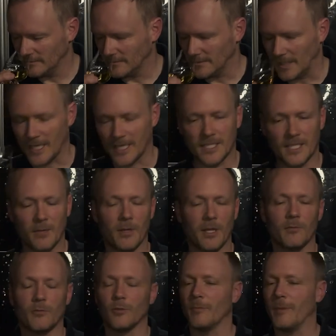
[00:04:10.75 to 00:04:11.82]
I can see why they were
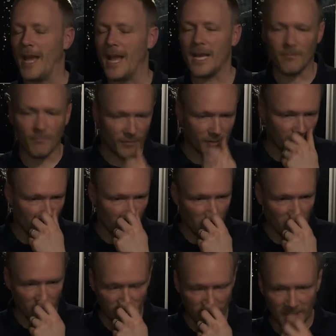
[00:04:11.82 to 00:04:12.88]
talking about
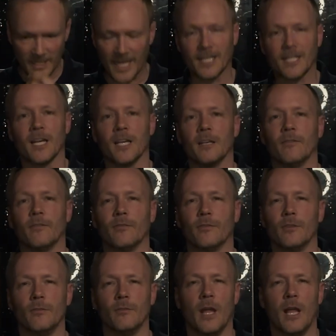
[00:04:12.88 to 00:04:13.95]
apricots and that kind of
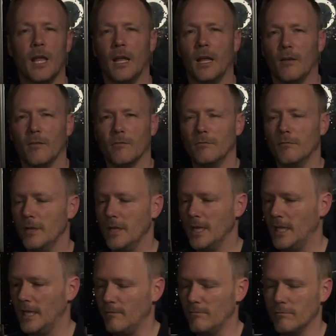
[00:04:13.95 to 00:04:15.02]
fruit.
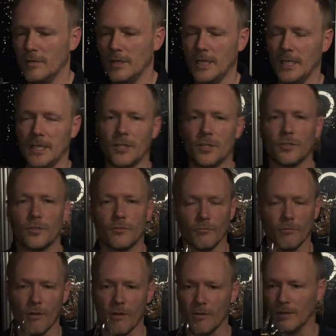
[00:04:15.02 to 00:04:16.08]
Really, really
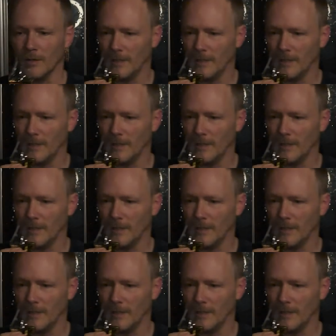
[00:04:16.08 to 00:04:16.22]
strong.